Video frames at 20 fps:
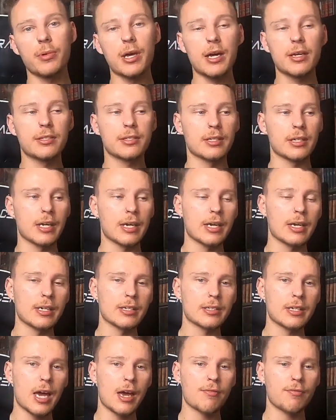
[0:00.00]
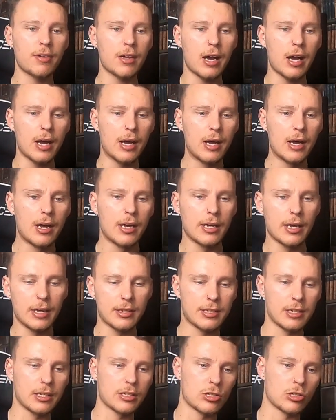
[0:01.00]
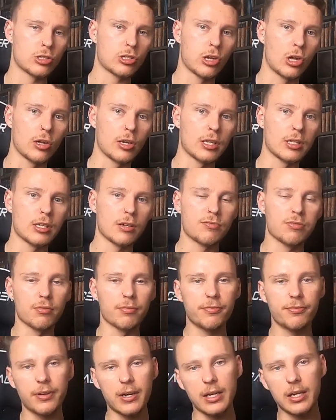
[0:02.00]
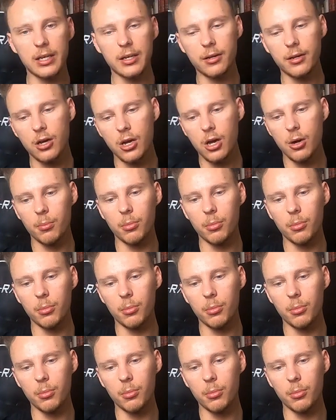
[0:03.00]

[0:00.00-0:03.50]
Yes, it is heavier. Yes, it is a slightly different feeling.